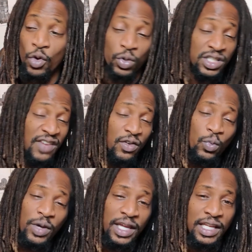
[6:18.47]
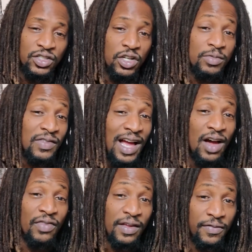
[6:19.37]
Whichever way, in terms of
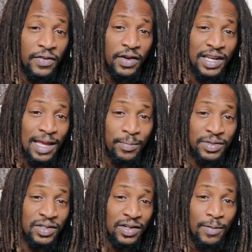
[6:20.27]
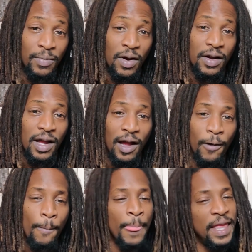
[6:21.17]
how they figured that particular part
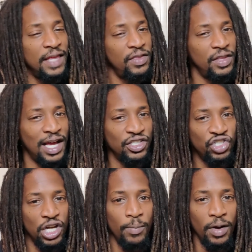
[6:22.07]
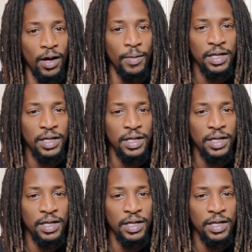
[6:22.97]
out, it did not jump up.